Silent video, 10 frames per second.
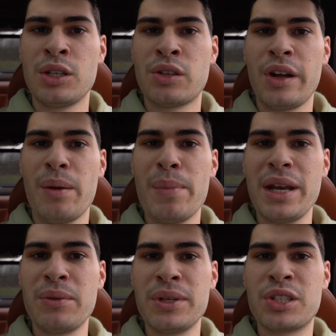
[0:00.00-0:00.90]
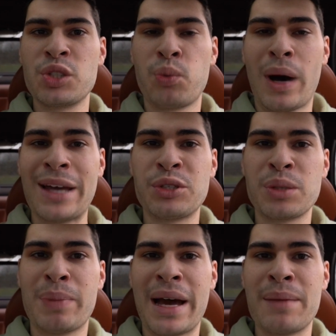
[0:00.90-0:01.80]
So there are many reasons why you
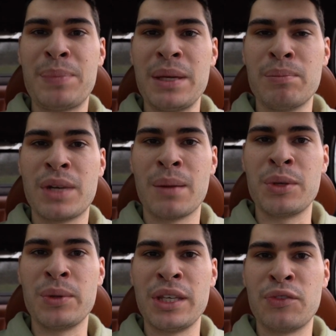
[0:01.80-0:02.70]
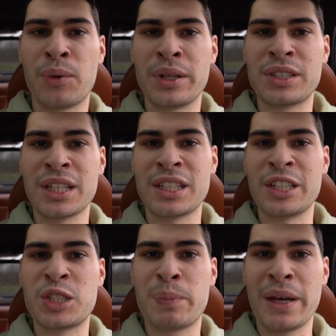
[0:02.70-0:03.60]
should buy a BMW e46,
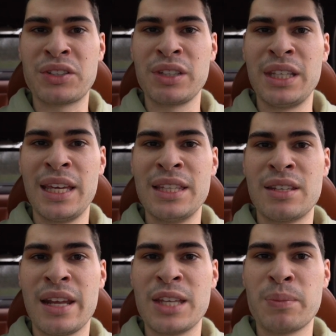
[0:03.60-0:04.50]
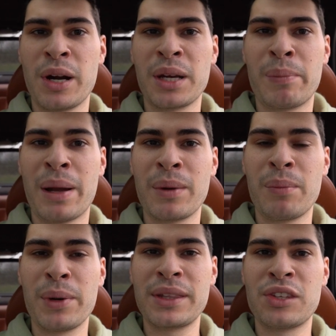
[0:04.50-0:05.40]
especially in today's market, but I'm going
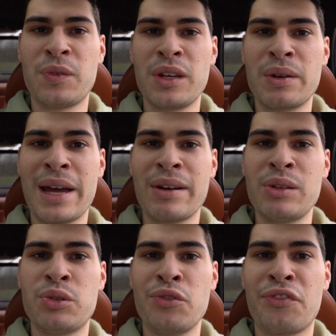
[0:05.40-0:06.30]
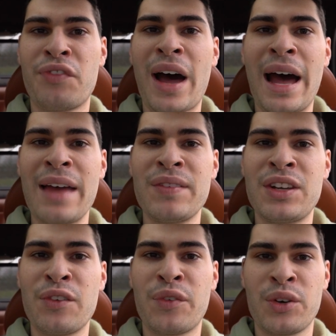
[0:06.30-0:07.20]
to break this video down into
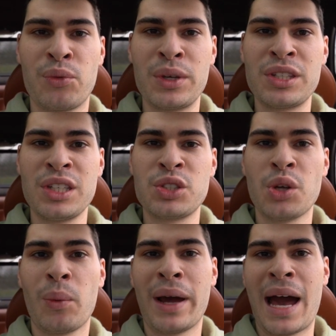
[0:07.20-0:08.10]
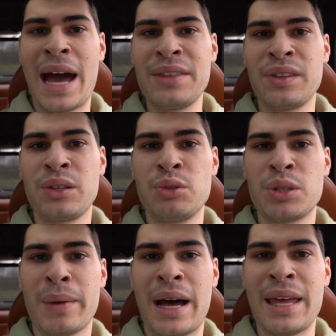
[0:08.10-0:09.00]
5 different reasons why I think you
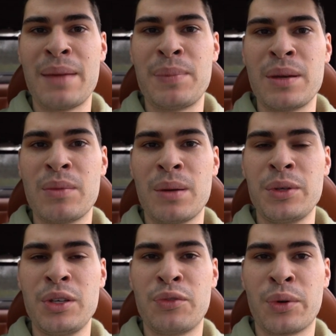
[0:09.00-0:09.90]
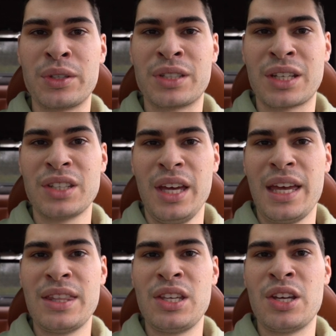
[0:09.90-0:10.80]
should buy a BMW e46
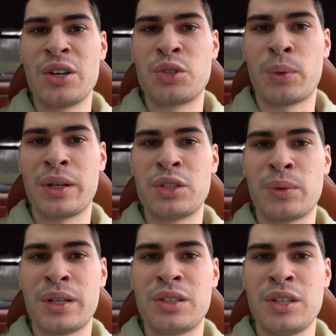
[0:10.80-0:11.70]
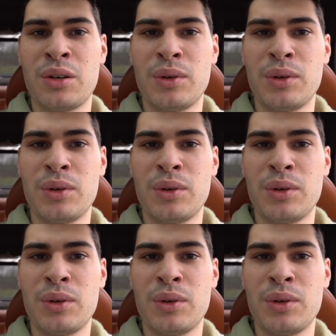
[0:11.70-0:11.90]
in the year 2022.